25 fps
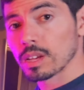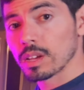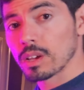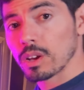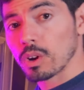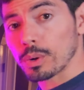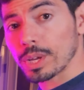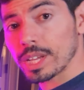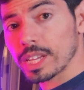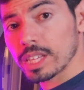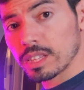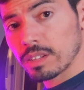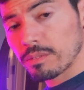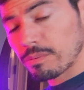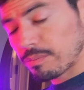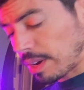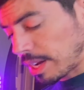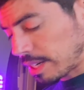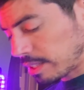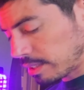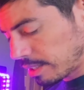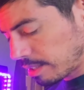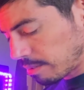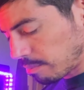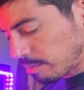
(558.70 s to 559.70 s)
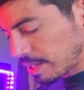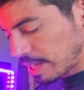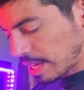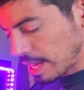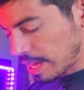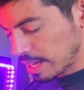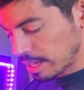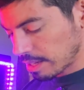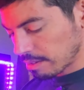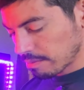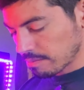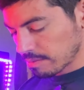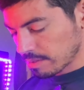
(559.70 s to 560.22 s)
Okay, and then finally we
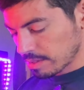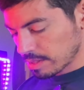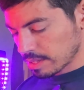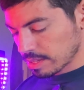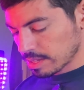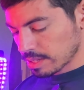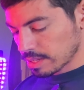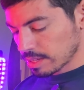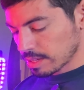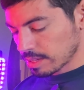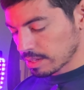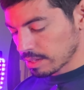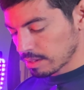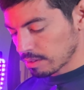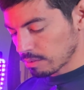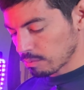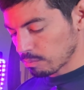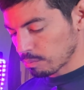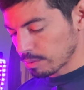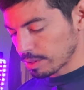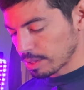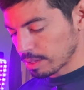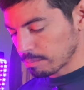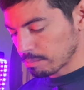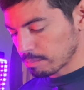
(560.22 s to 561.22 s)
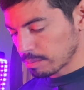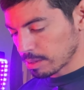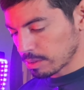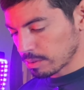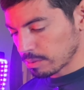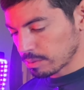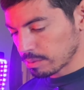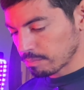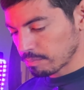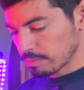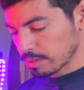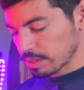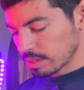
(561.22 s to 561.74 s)
have the rhythm
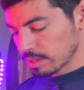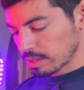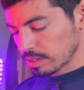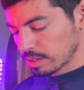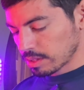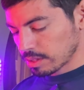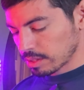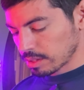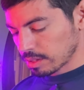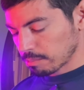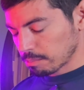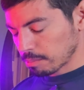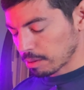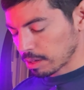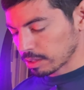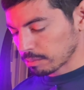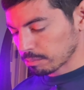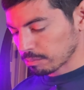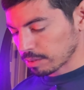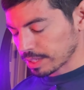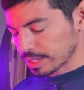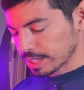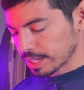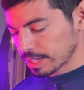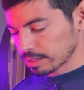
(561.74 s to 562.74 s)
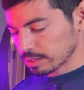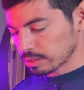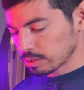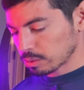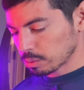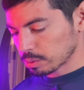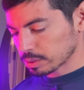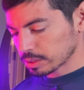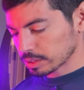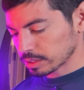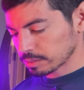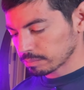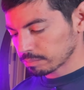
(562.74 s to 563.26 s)
mode, bottom right-hand
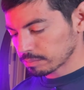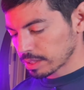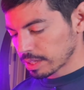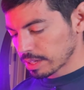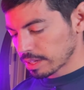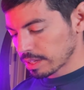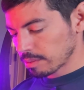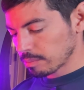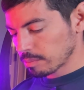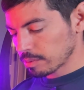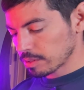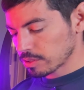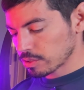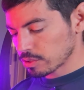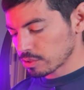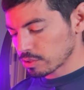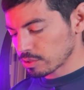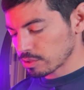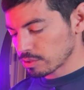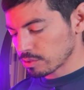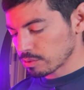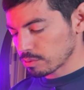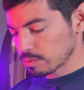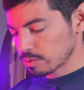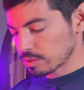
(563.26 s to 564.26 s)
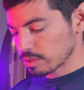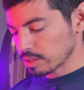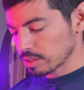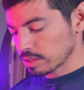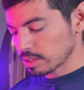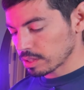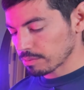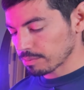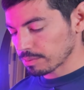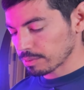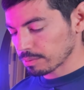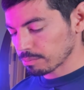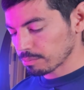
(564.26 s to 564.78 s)
corner, and we just choose the
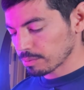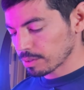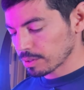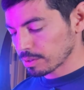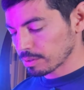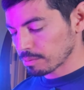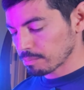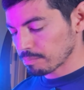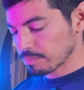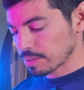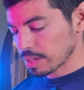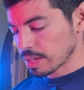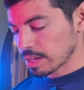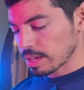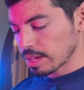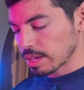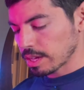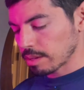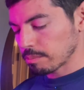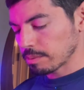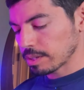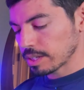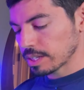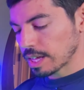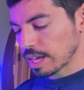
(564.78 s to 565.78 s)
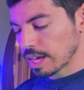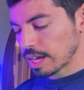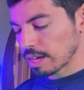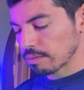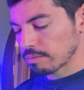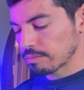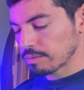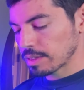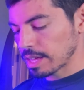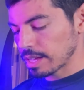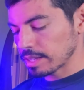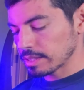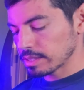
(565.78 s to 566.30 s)
different rhythm, and we can
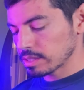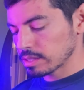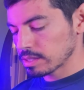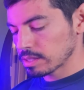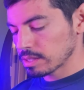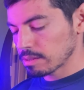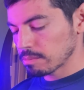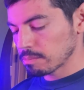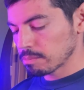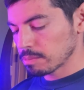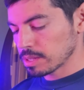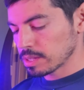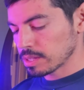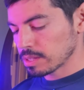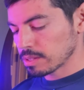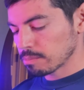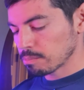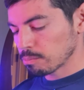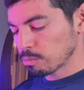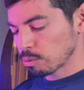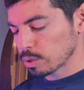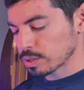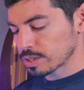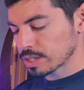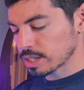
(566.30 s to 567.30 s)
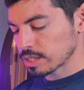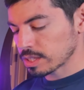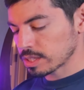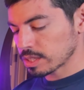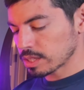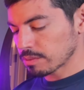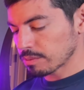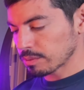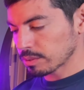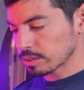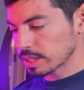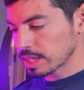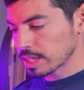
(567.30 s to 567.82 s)
have that be more
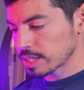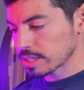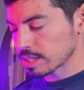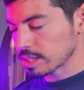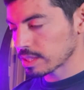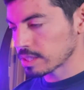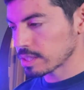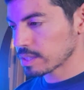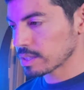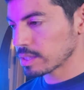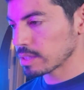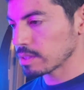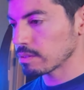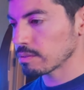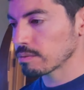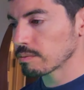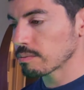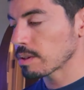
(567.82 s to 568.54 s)
sensitive or less sensitive.